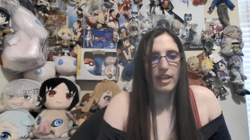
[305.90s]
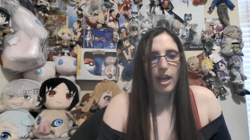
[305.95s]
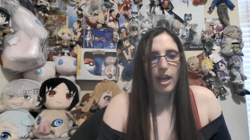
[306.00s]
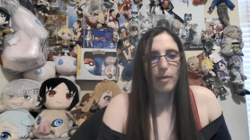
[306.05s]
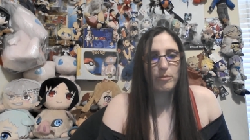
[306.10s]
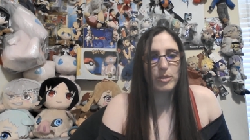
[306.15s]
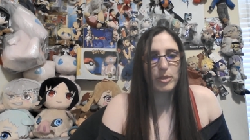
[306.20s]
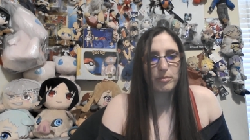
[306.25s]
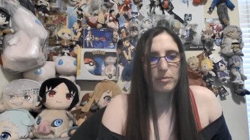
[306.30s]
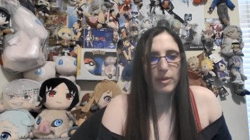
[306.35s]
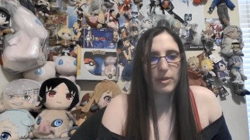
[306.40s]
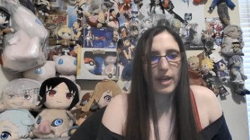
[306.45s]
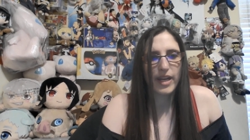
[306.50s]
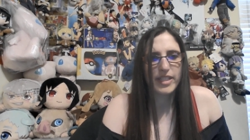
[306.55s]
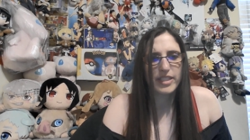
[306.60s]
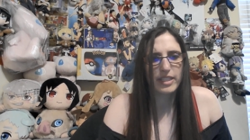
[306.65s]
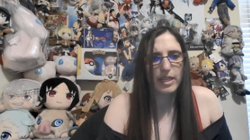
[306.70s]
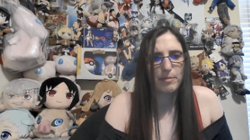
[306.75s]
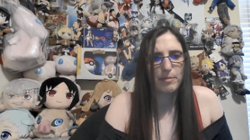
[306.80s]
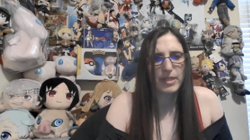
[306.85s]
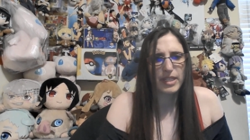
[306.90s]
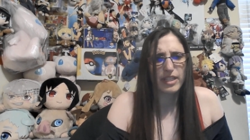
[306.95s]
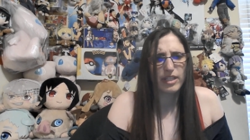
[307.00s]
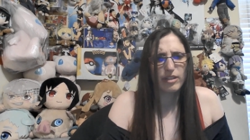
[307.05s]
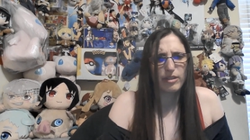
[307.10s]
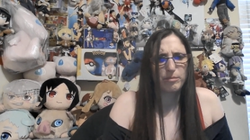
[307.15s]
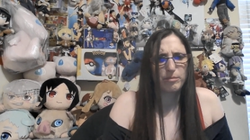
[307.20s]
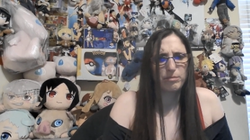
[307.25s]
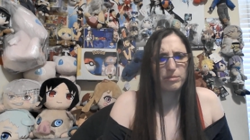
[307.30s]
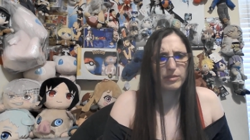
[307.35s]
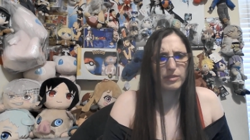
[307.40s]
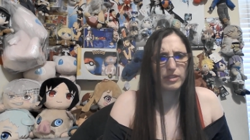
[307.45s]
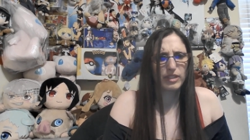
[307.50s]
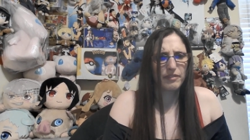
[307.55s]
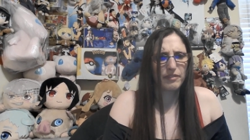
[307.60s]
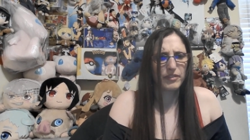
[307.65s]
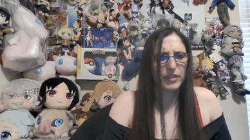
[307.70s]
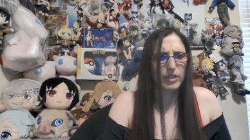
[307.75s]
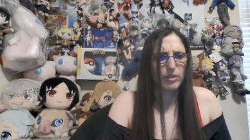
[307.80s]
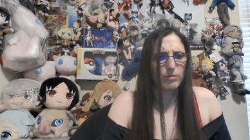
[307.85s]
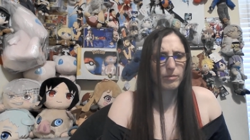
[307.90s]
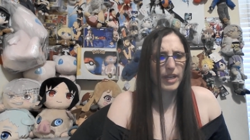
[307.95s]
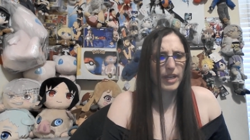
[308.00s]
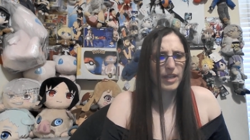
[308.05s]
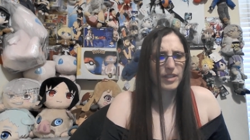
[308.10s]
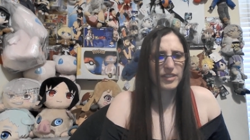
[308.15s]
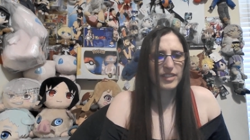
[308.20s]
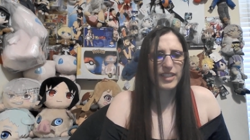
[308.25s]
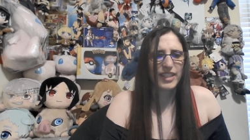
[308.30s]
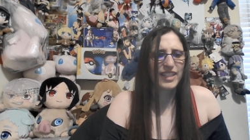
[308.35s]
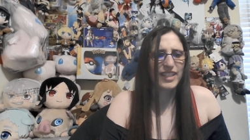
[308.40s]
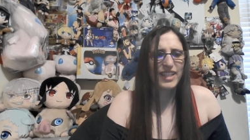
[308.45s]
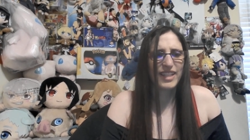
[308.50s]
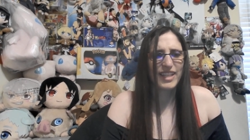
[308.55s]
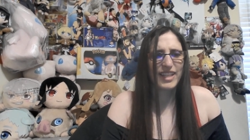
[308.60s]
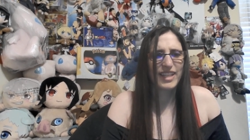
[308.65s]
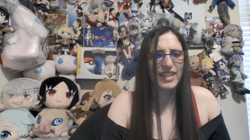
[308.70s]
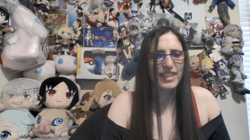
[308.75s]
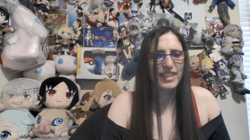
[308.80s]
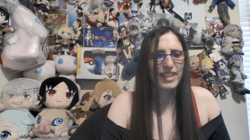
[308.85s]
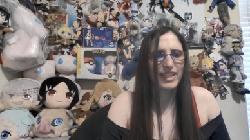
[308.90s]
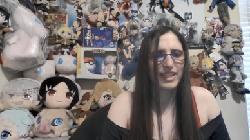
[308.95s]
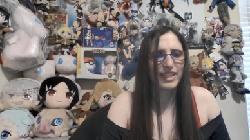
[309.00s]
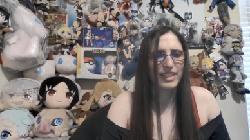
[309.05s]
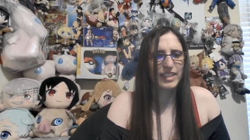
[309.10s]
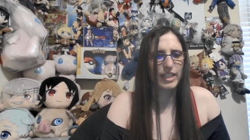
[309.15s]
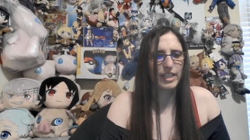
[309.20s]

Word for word: I'm surprised coming here and bluffing around. I can't